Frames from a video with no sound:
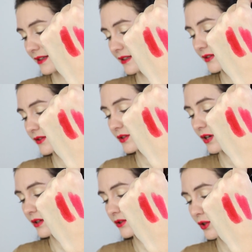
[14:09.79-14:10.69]
It is
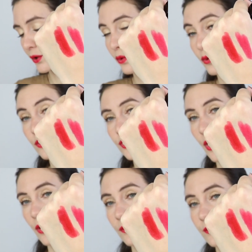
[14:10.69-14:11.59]
not cool
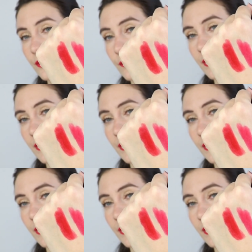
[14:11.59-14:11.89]
toned,